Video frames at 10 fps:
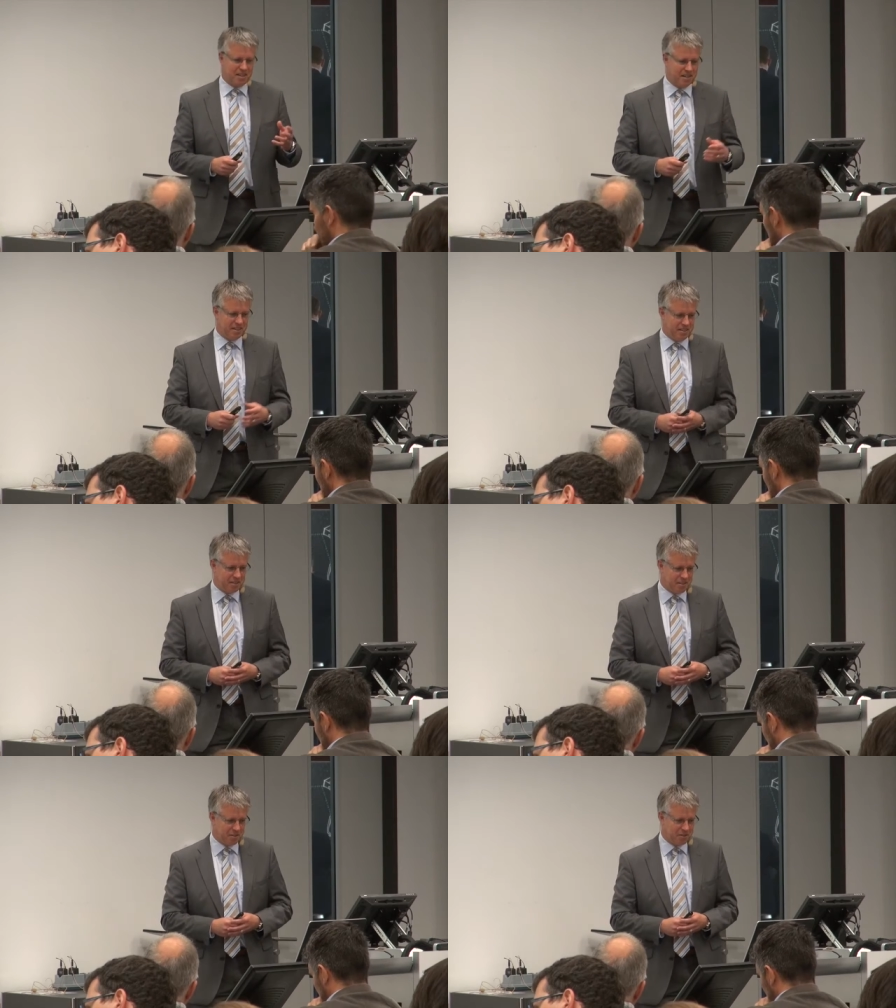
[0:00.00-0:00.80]

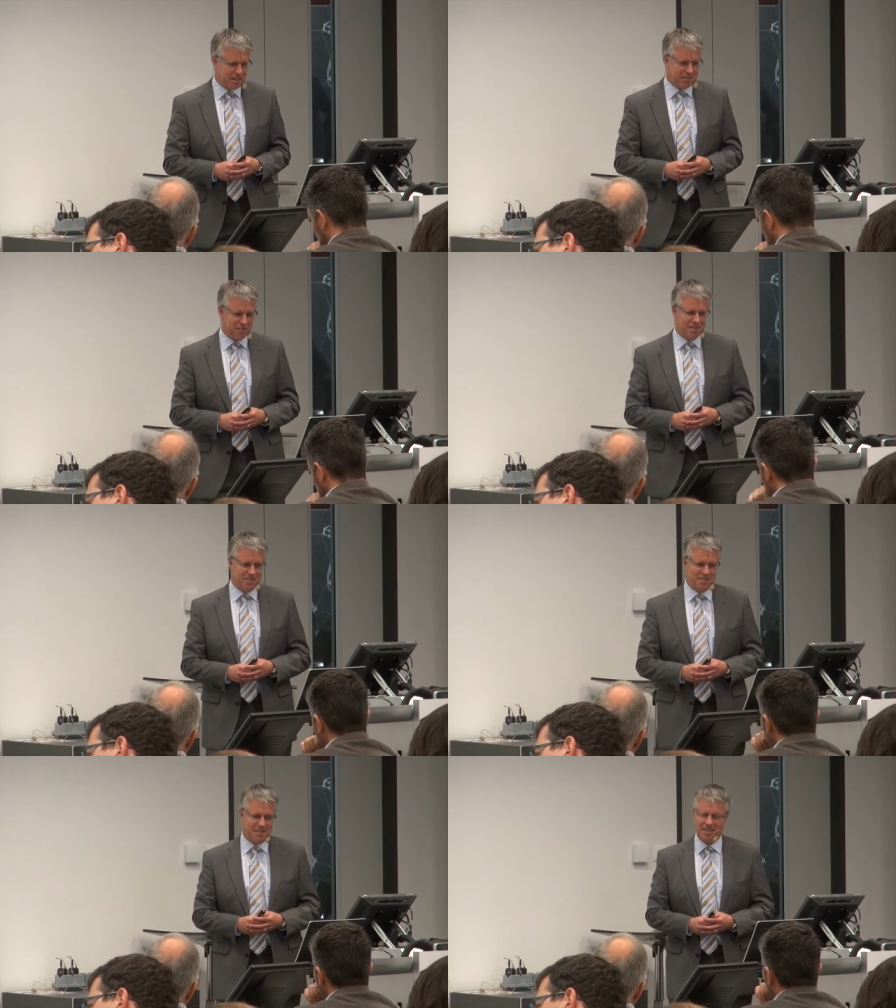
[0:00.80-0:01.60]
I
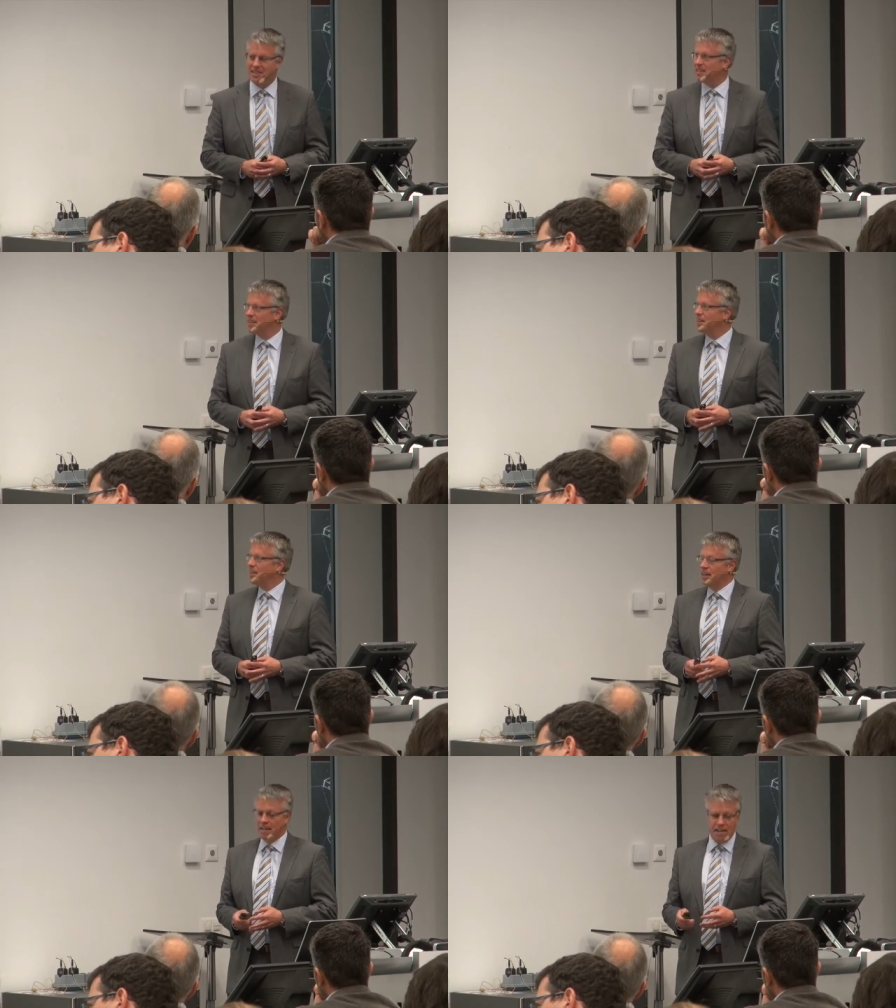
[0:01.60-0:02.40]
congratulate to
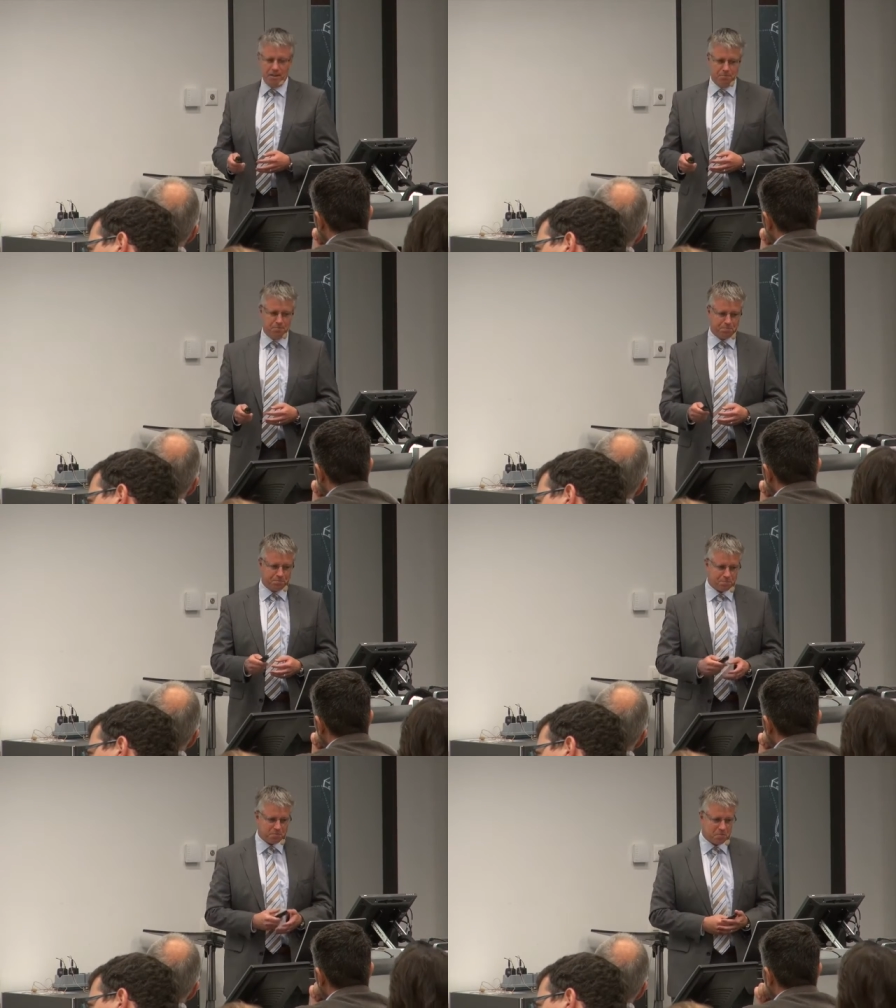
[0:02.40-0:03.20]
that.